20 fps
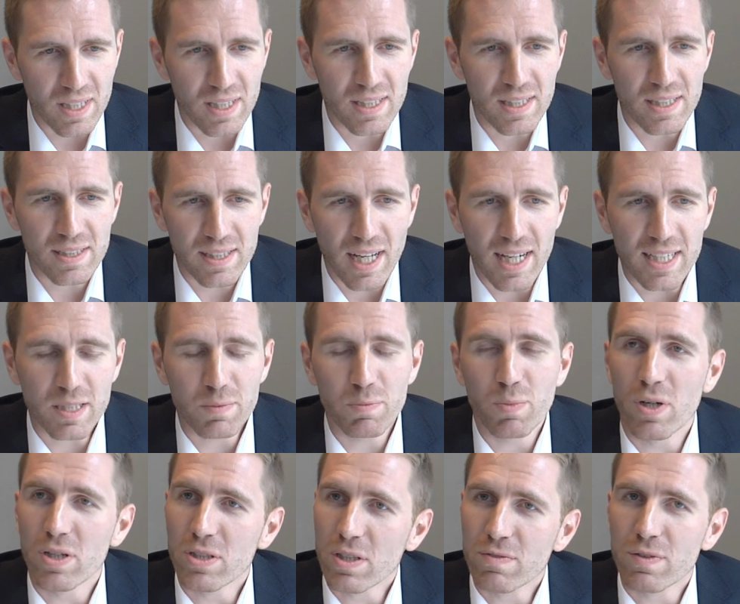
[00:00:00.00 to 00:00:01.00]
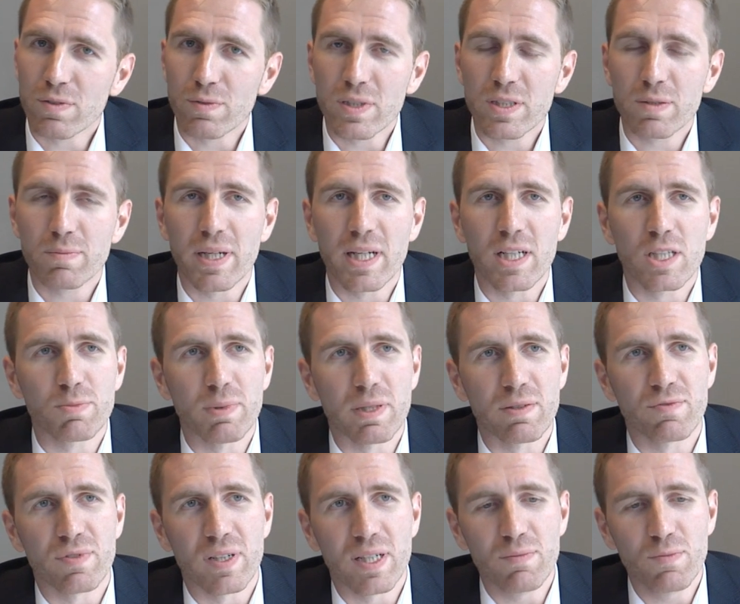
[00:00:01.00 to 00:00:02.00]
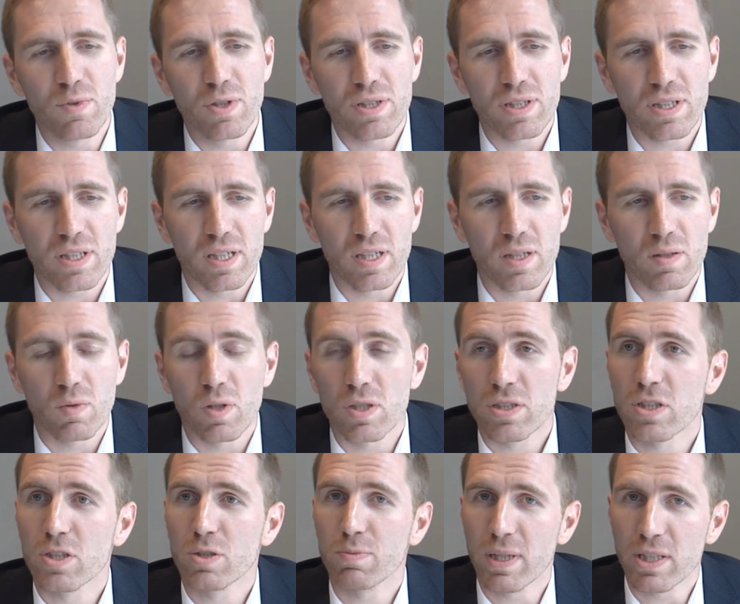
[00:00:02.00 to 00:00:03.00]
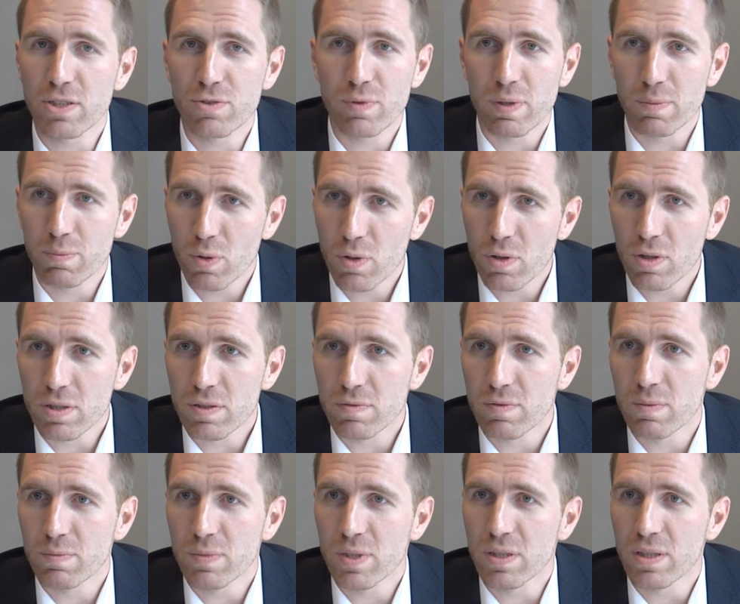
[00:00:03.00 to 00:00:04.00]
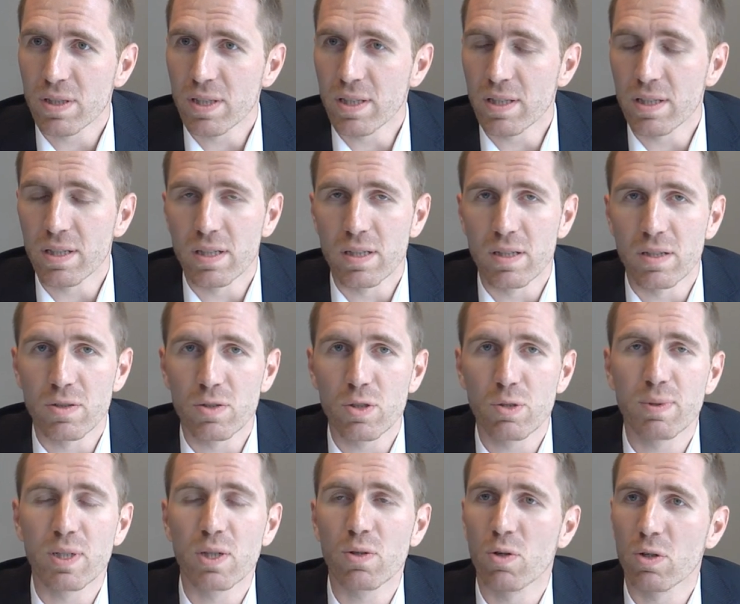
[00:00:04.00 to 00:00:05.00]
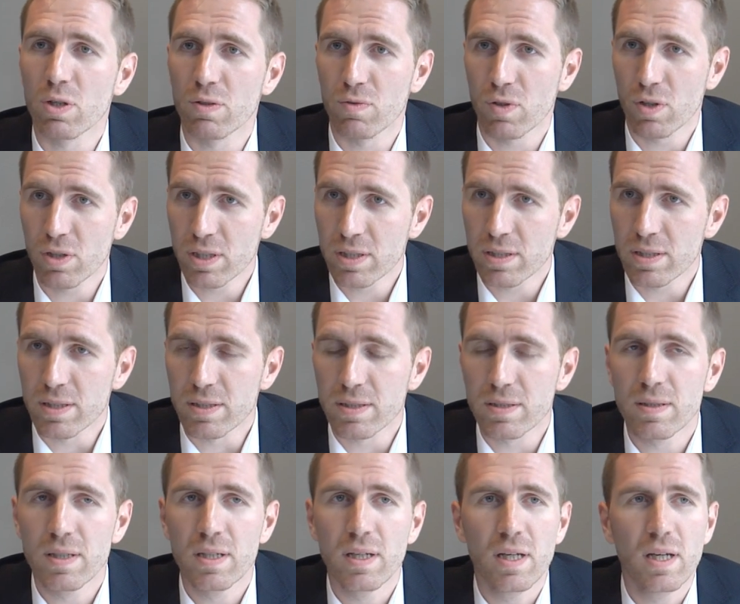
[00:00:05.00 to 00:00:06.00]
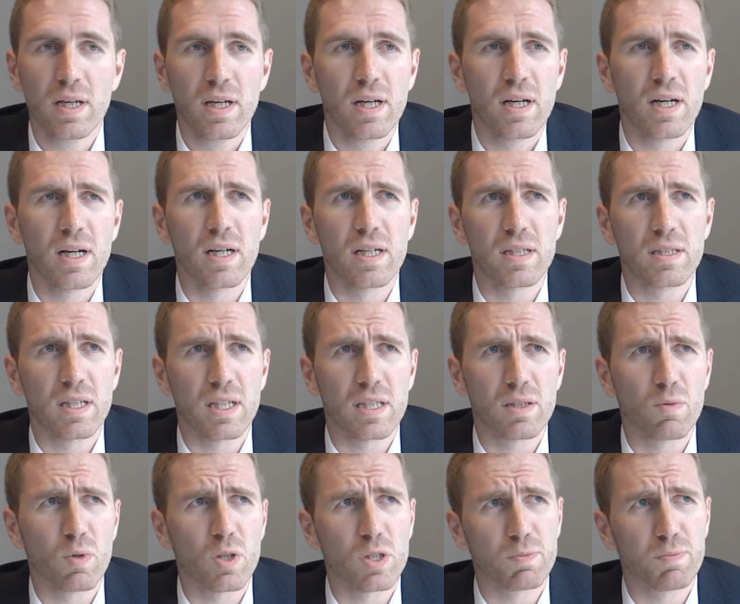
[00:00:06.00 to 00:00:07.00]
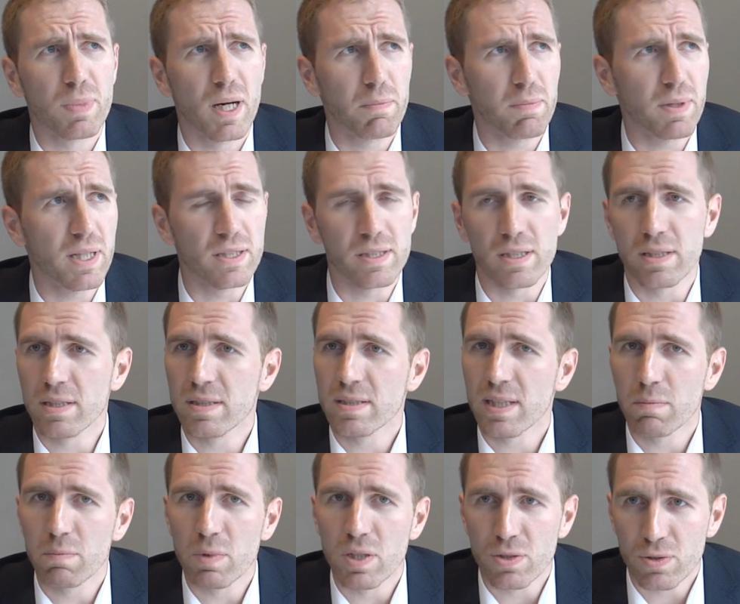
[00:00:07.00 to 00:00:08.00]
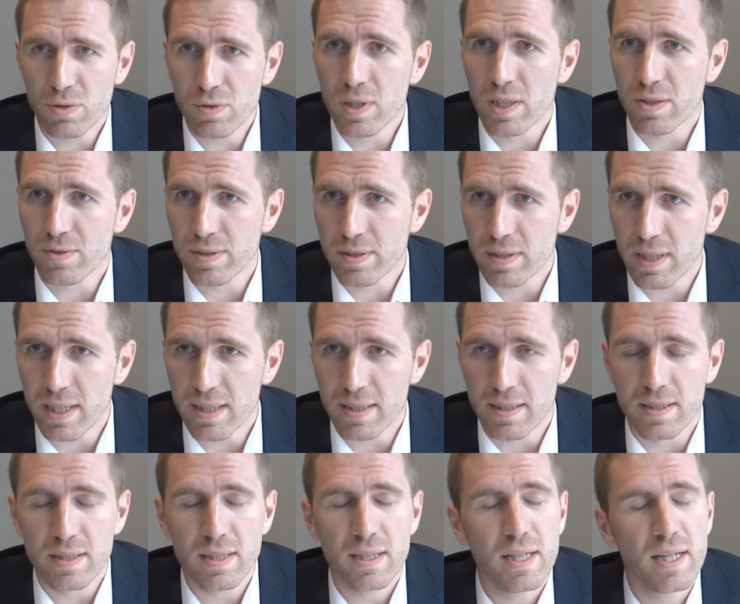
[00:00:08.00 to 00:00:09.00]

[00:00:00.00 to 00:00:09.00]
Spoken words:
The starting point of the risk management framework was a special report from the European Court of Auditors that was published in December 2010.